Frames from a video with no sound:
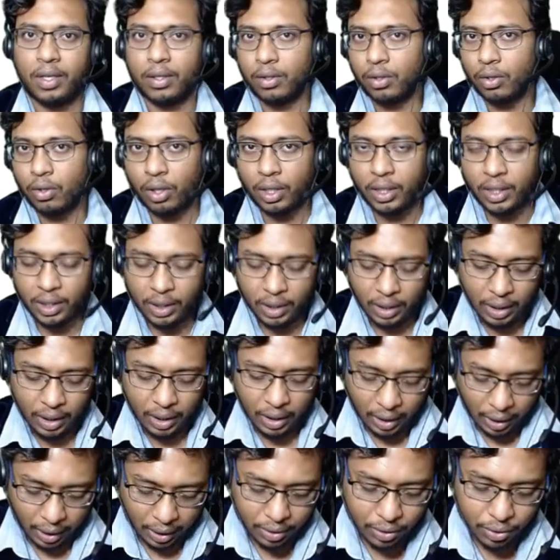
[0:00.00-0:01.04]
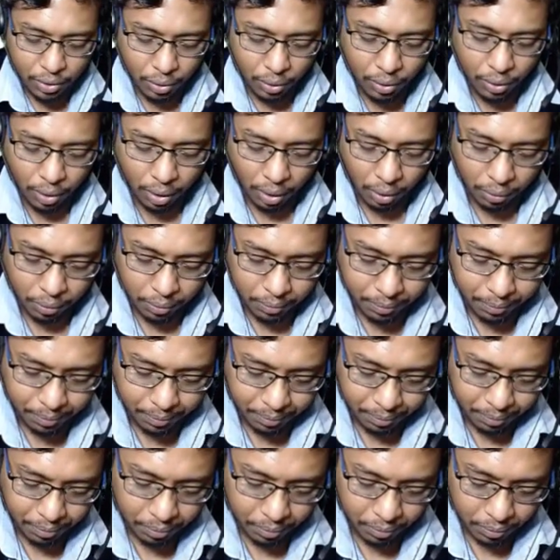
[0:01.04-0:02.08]
Got it? I'll show you how.
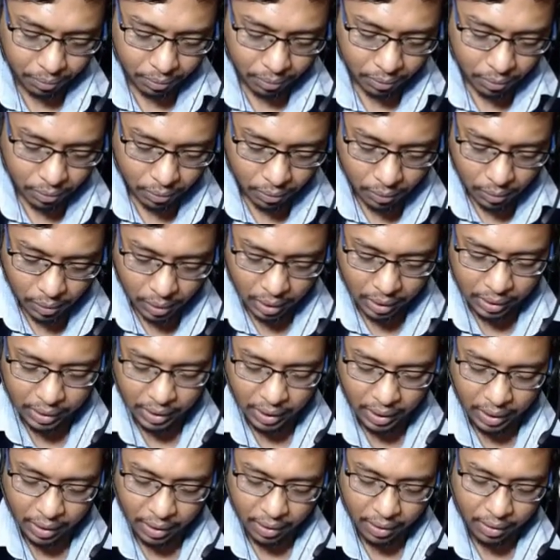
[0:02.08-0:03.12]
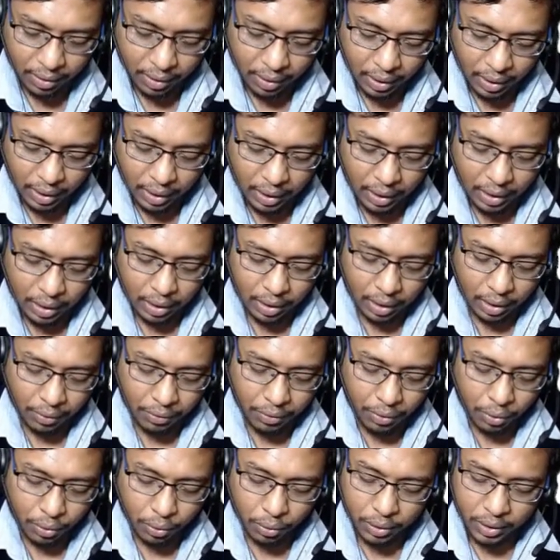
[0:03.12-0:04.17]
See here, now you
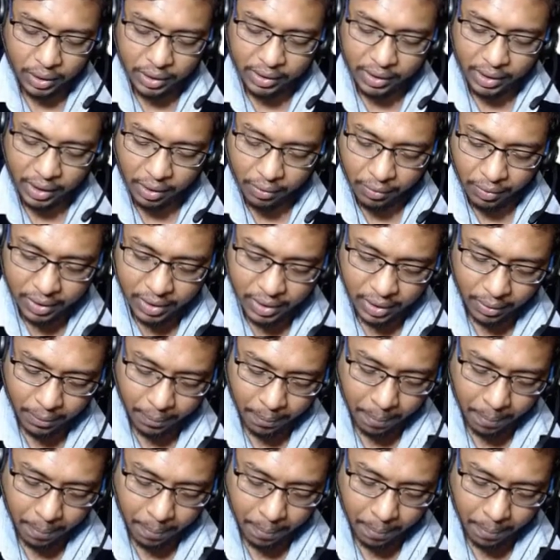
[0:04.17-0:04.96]
took this equation.